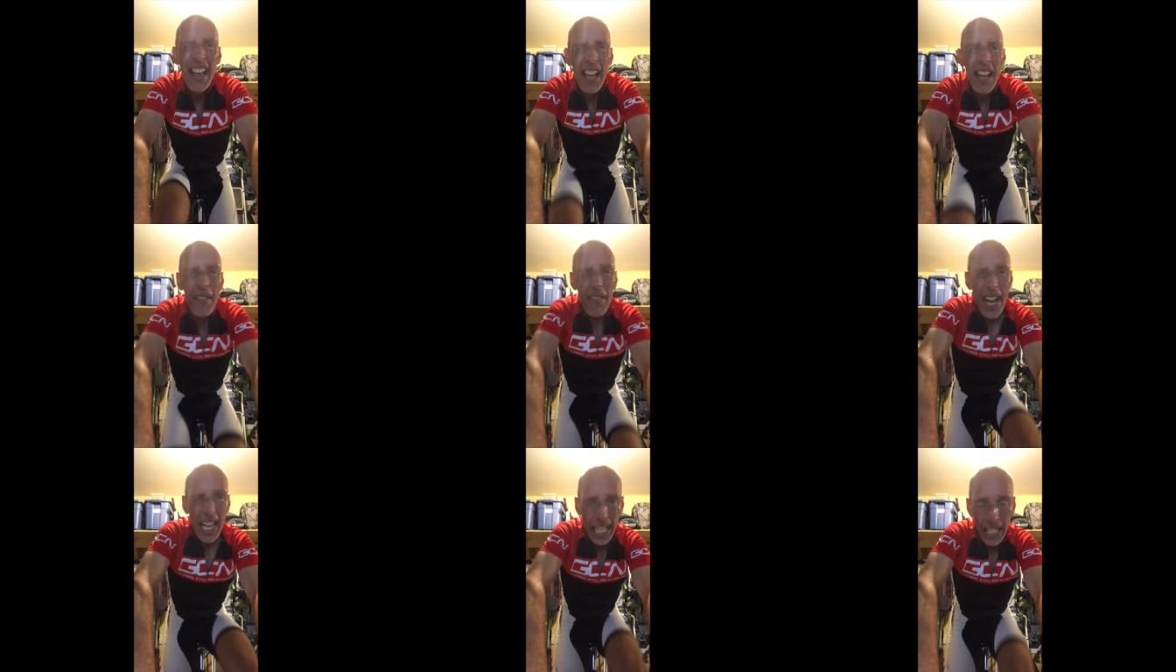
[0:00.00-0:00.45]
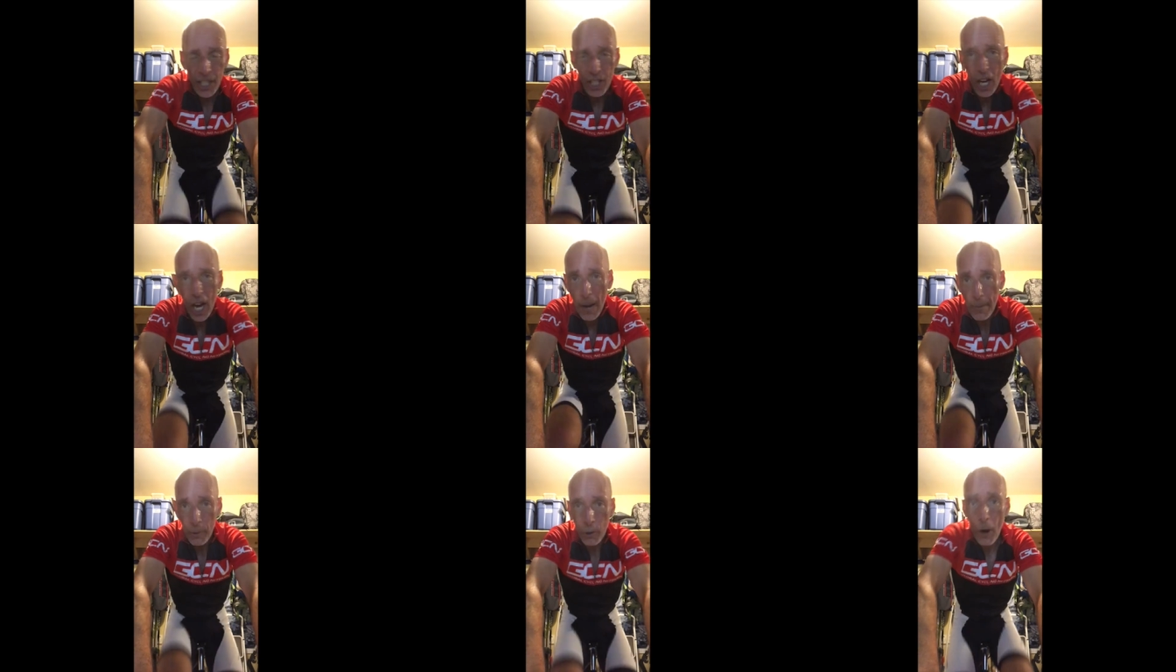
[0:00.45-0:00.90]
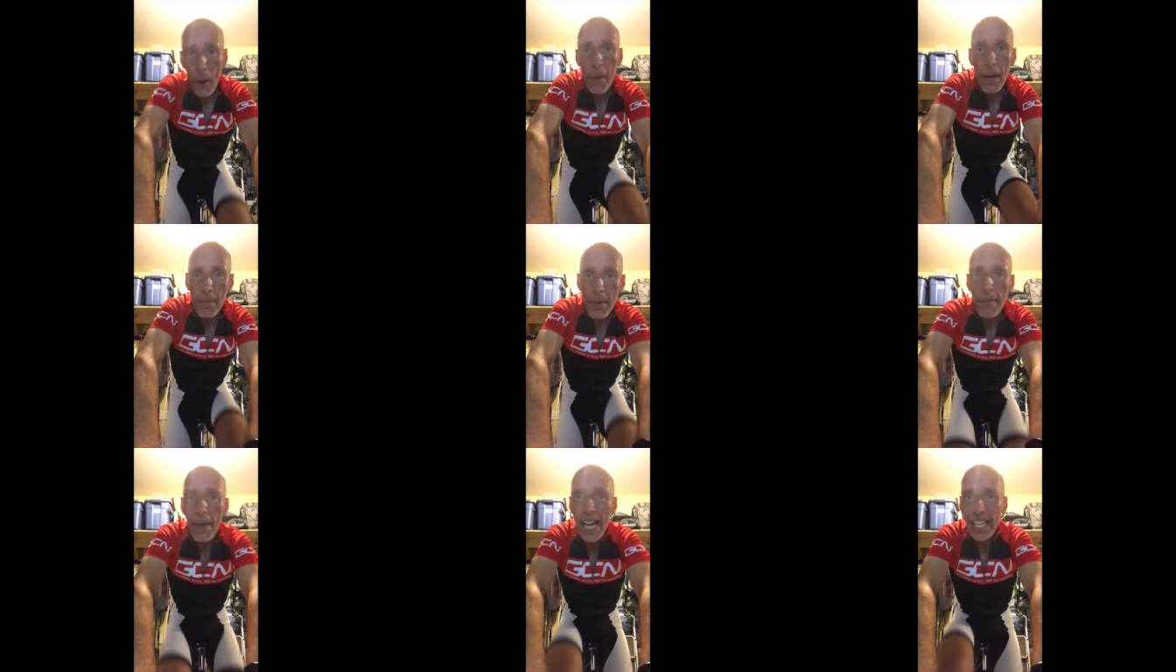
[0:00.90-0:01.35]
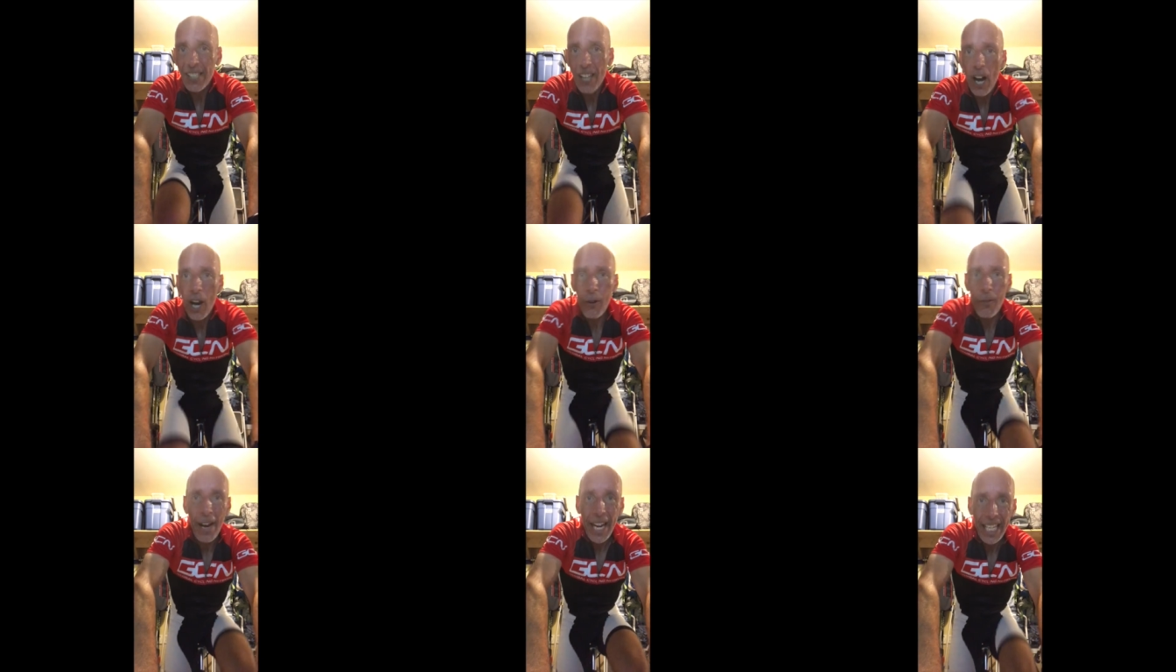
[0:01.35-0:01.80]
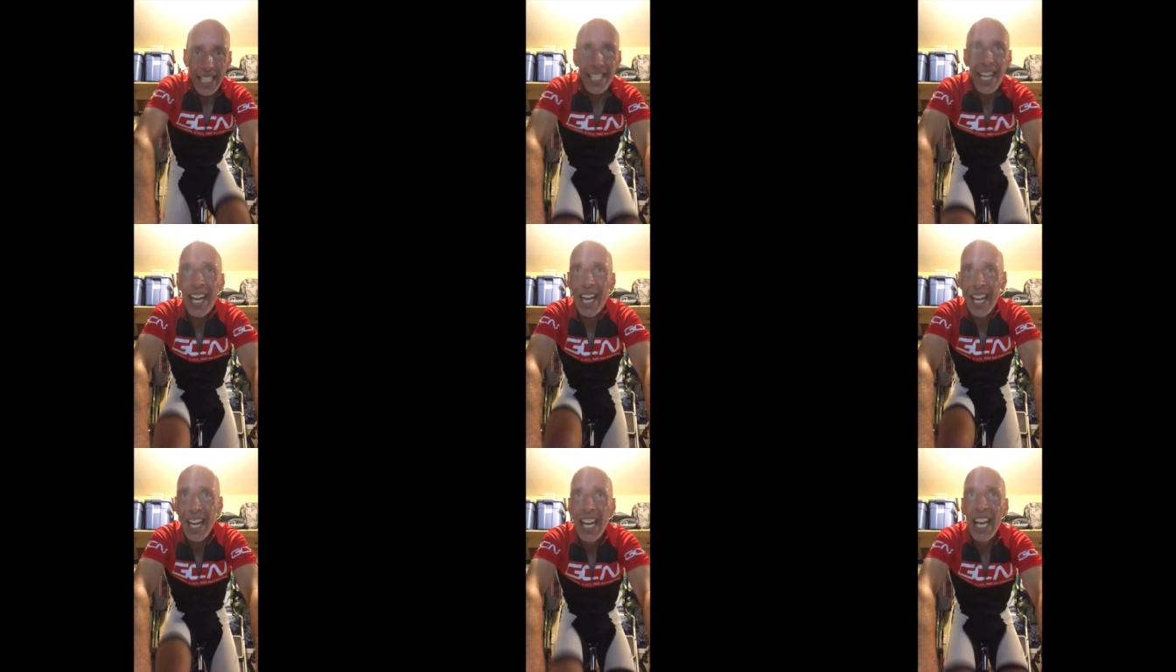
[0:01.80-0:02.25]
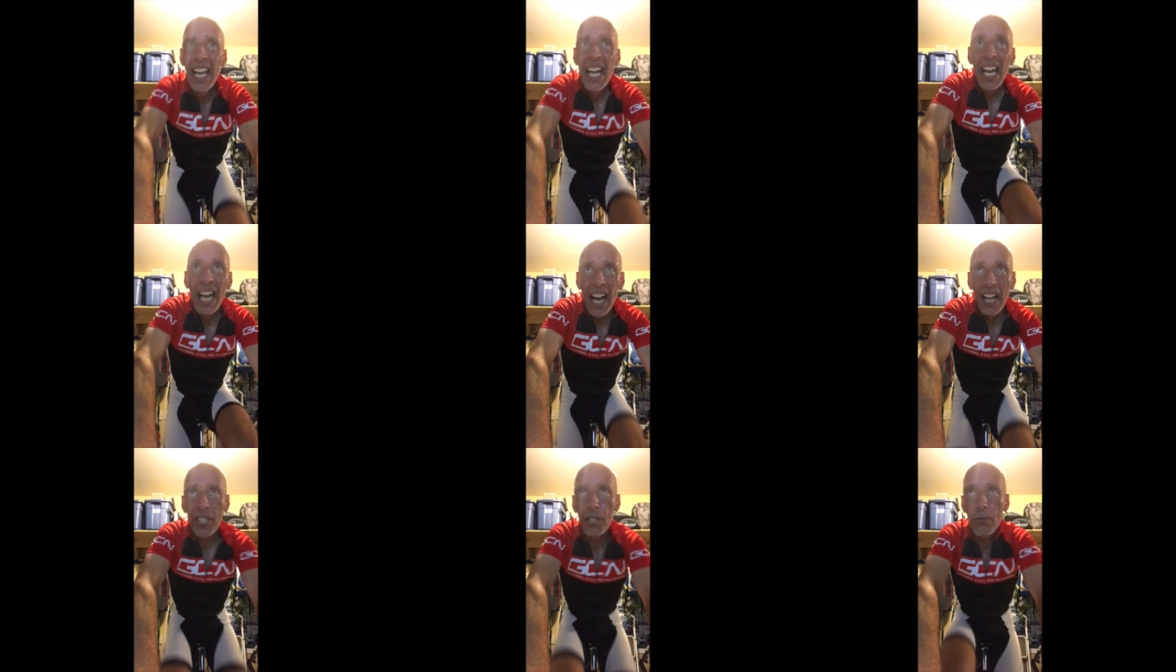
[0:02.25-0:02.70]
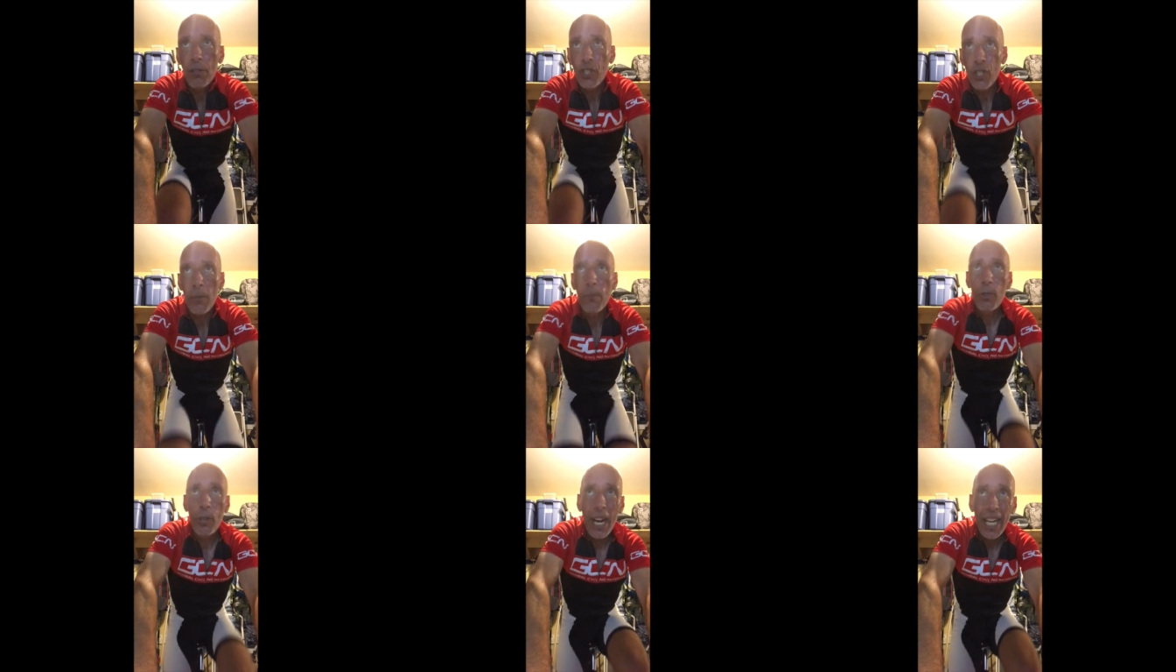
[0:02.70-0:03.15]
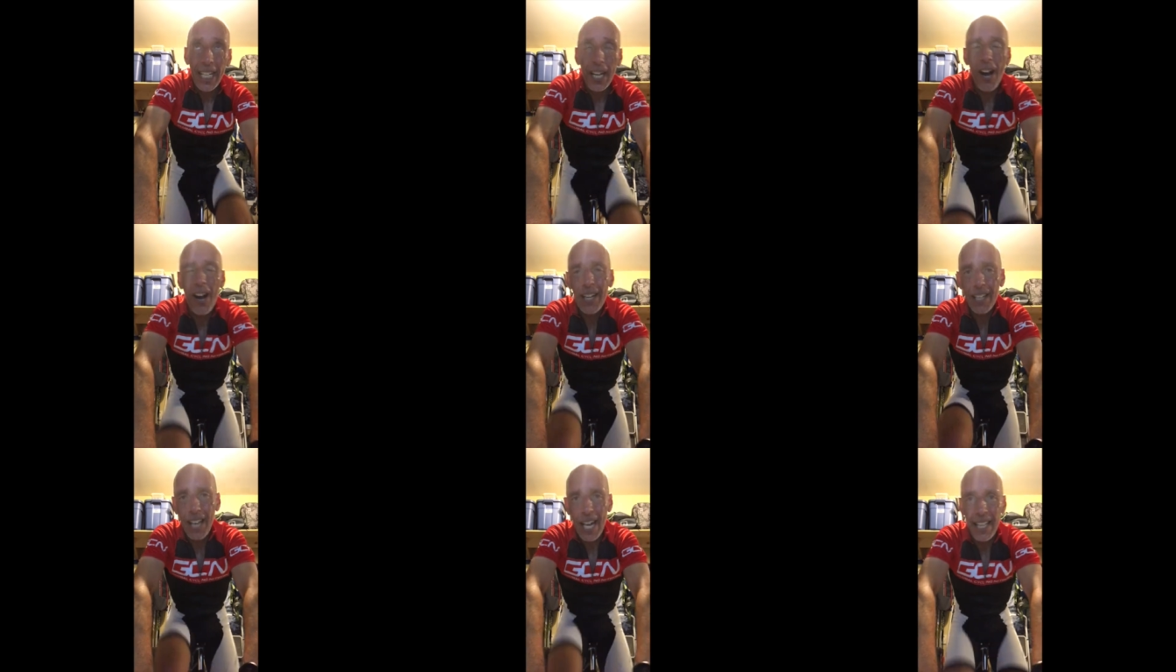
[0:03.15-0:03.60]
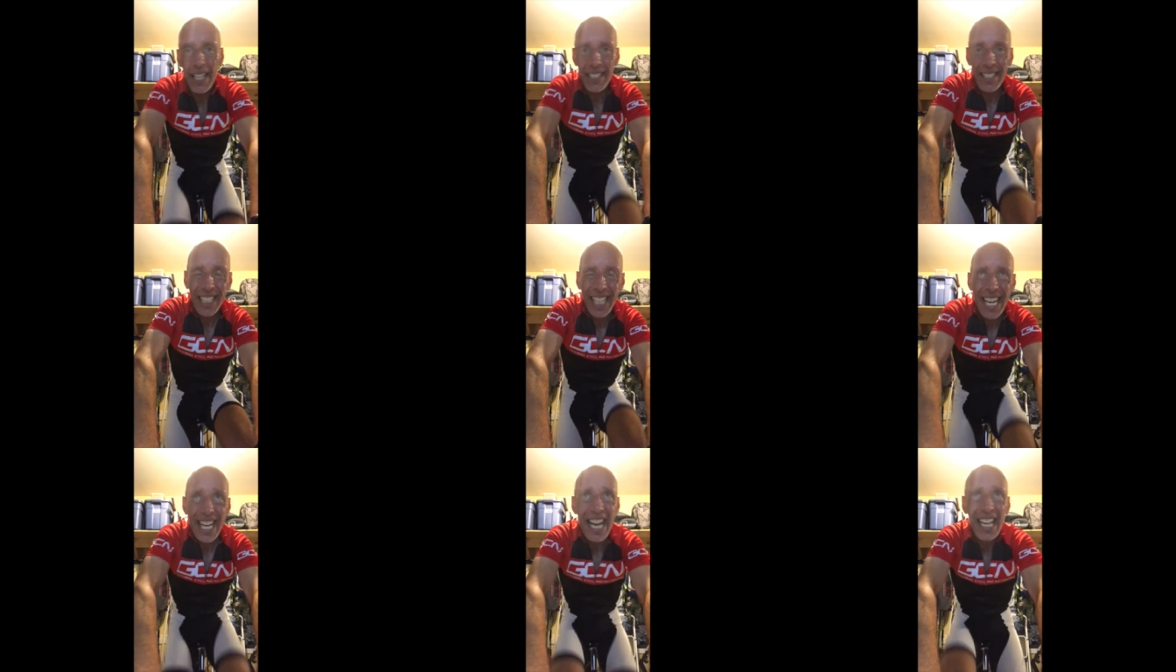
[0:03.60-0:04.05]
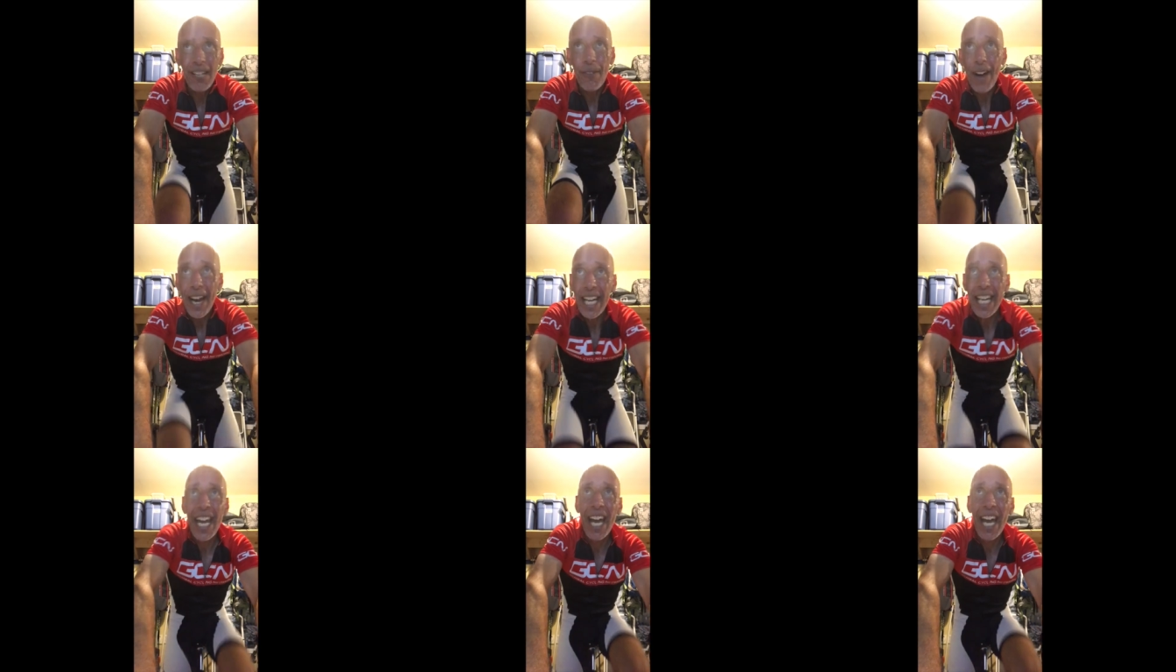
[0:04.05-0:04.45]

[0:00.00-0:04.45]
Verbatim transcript: fairly sharp drop in my max heart rate as I resume training hard like this again anyway.